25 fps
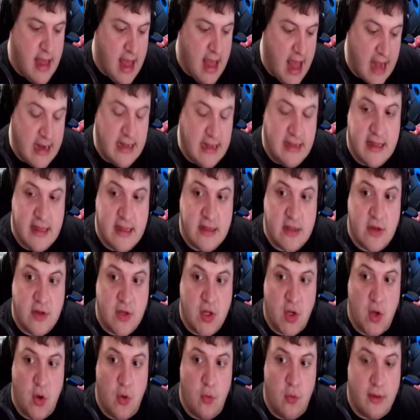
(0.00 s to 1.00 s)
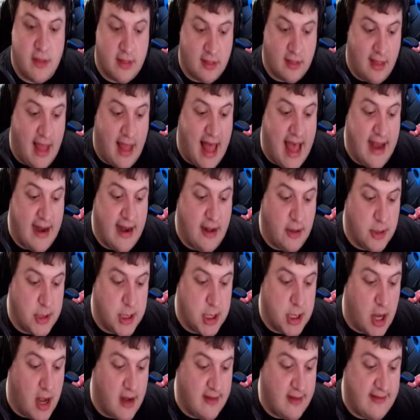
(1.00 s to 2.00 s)
Anything to do with Lionel
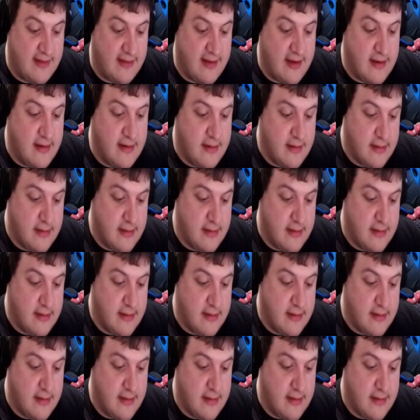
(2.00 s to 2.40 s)
Johnson